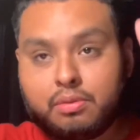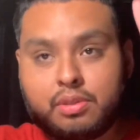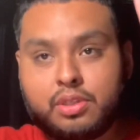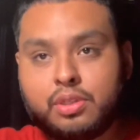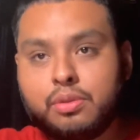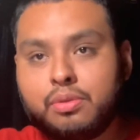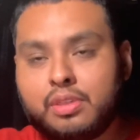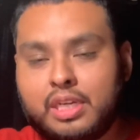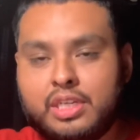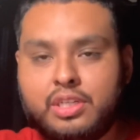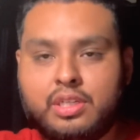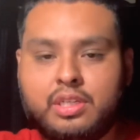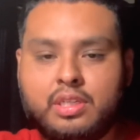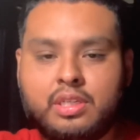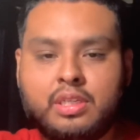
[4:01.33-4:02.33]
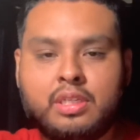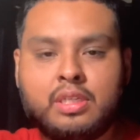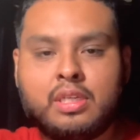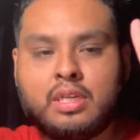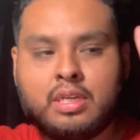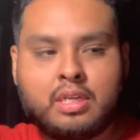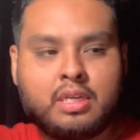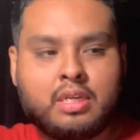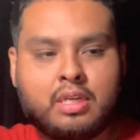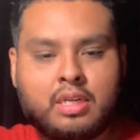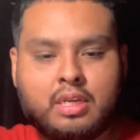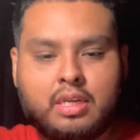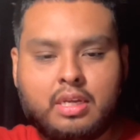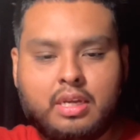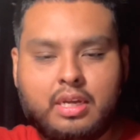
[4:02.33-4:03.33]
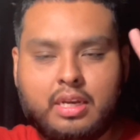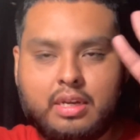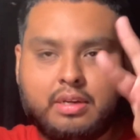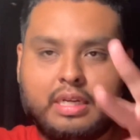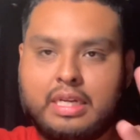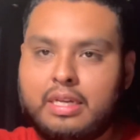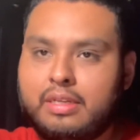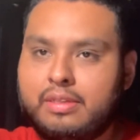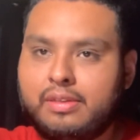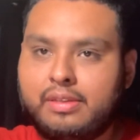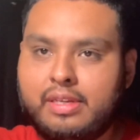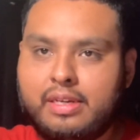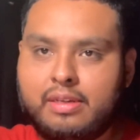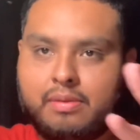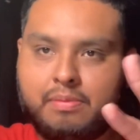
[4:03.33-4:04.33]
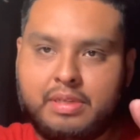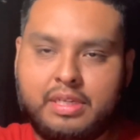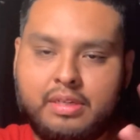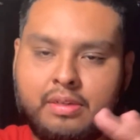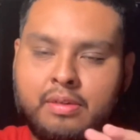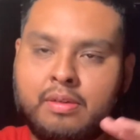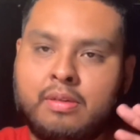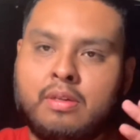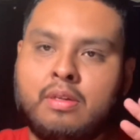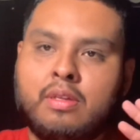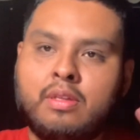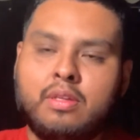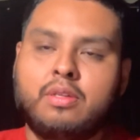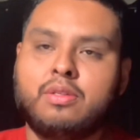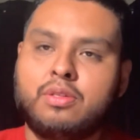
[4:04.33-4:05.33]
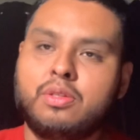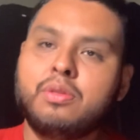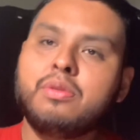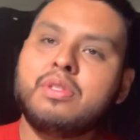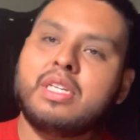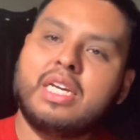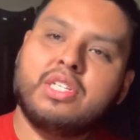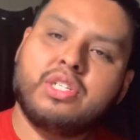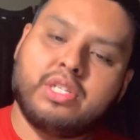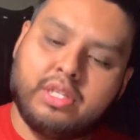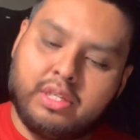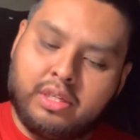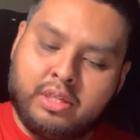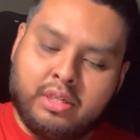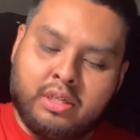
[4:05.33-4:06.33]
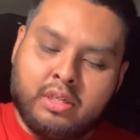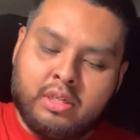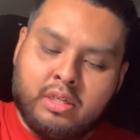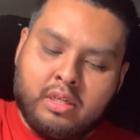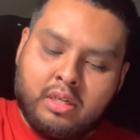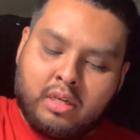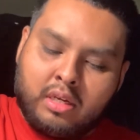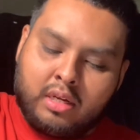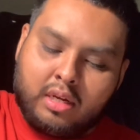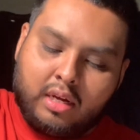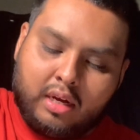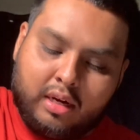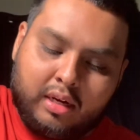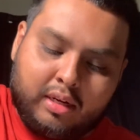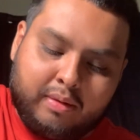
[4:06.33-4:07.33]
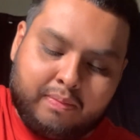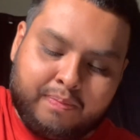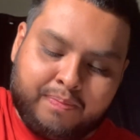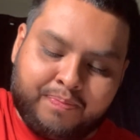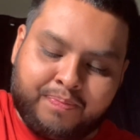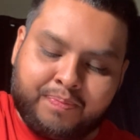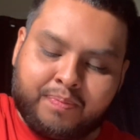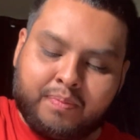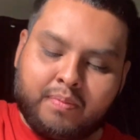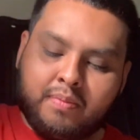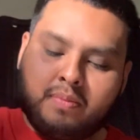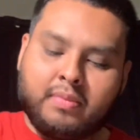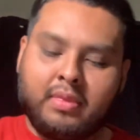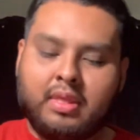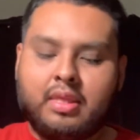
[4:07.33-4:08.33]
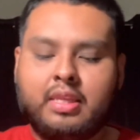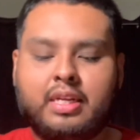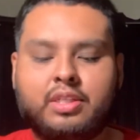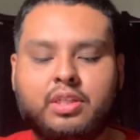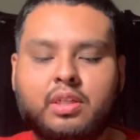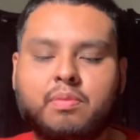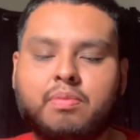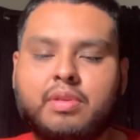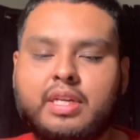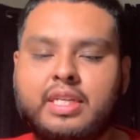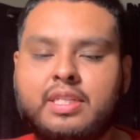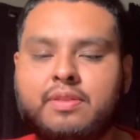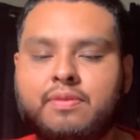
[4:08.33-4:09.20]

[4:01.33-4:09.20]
were two sessions, and I'll get into that in a bit. There's two sessions that took place